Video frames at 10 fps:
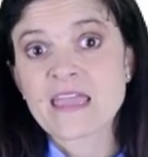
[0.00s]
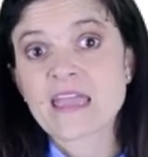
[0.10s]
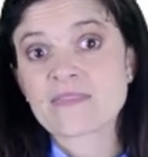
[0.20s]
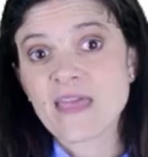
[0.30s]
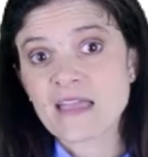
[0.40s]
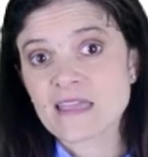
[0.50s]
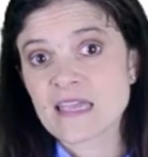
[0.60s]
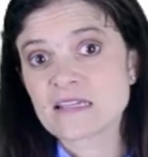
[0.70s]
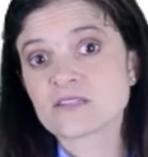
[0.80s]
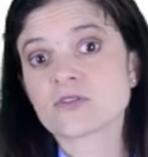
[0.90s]
In that
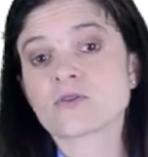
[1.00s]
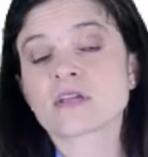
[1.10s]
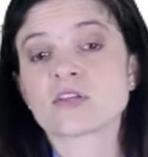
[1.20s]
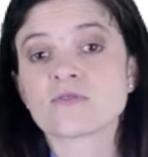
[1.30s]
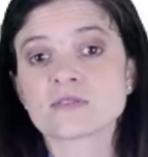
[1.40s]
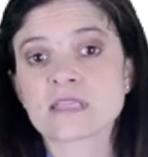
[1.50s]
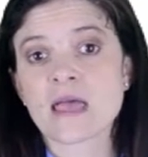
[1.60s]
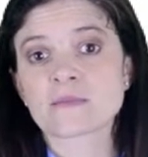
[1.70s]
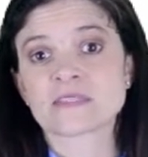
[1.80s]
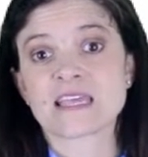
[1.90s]
case, you can use the
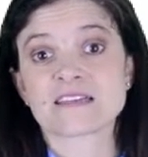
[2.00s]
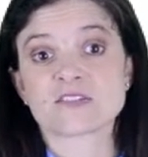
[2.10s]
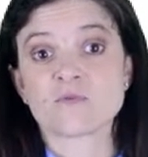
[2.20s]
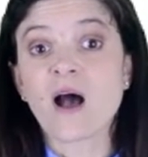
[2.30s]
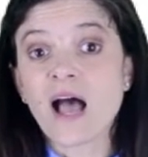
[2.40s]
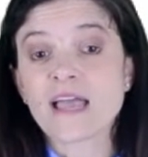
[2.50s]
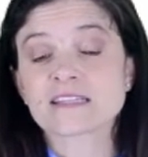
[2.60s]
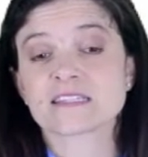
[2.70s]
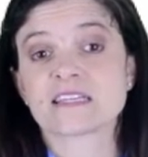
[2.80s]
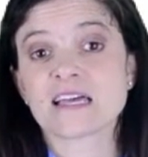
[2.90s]
MCS UI
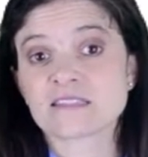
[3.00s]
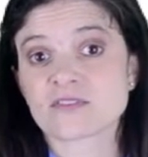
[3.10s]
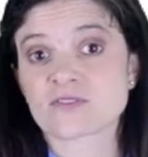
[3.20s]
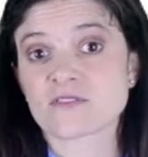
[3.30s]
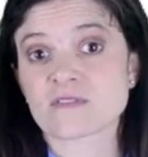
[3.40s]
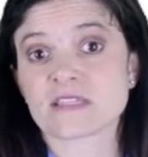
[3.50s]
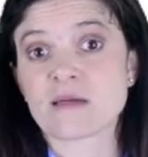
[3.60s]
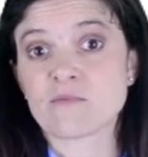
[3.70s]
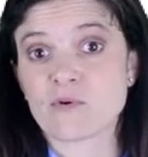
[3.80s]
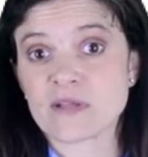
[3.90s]
to test the service
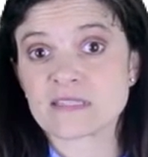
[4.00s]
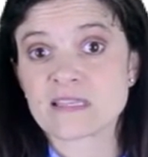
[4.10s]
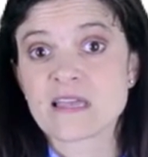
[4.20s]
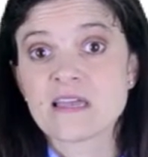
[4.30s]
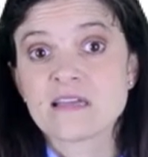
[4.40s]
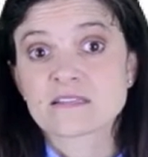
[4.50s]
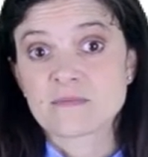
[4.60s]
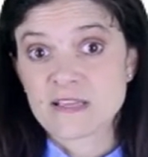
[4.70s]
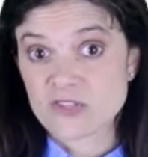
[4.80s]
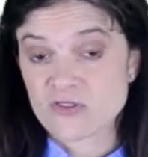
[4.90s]
endpoints to
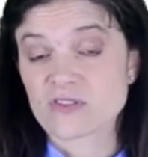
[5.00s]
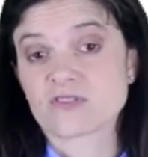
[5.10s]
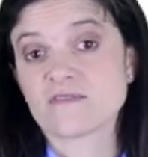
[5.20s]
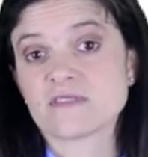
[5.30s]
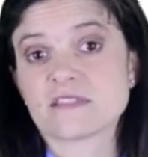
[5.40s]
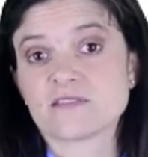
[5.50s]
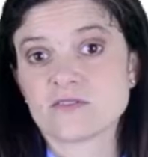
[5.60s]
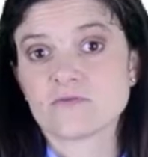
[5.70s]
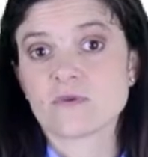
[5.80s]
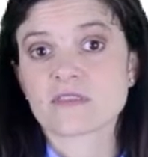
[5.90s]
make sure the services
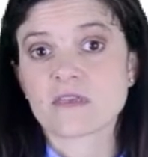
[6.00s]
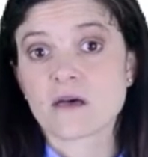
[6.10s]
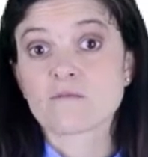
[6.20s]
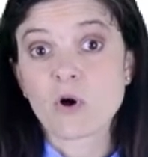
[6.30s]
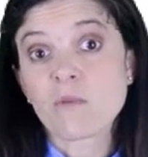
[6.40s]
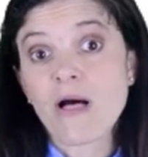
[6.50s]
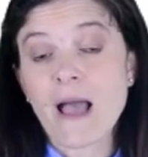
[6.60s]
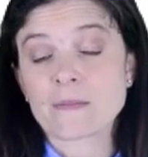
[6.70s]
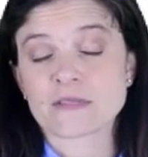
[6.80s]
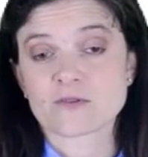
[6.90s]
do what the mobile
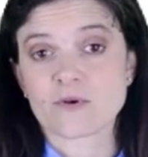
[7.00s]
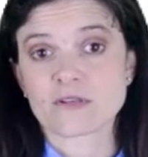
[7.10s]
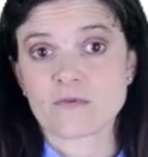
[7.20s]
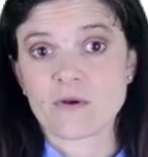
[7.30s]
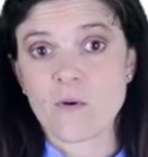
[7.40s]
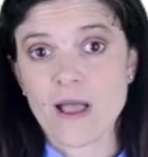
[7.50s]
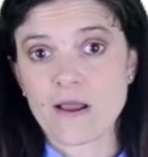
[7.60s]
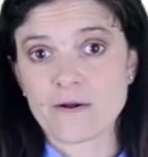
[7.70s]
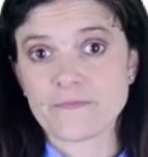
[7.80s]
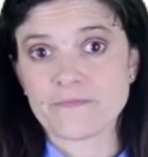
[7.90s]
app is going to
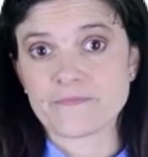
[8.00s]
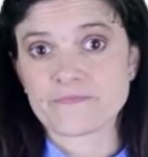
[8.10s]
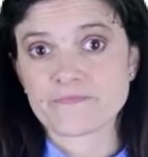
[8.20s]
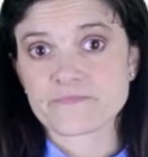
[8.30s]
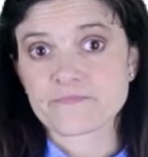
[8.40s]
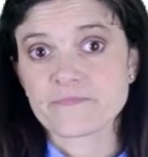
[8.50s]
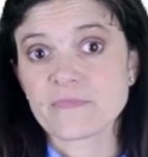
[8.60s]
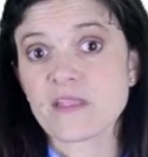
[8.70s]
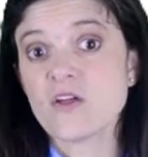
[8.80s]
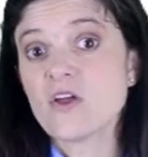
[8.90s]
require.
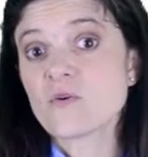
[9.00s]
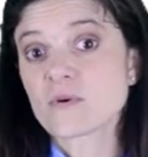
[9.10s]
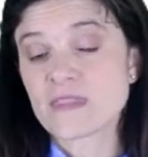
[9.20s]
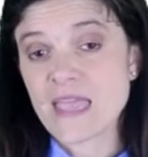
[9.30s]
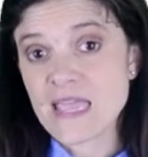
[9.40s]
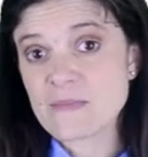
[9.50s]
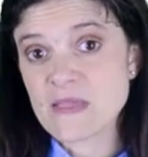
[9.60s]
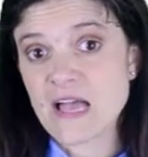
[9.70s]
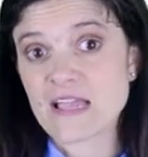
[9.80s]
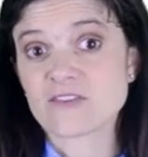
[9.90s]
When the
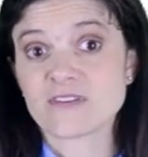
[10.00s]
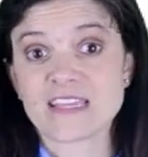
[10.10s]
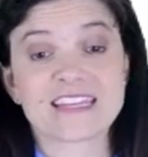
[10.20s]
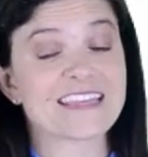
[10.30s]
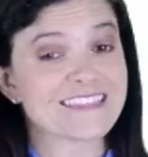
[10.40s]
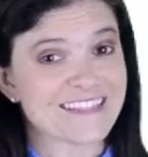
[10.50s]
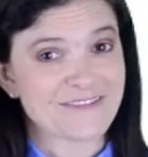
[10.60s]
API you need isn't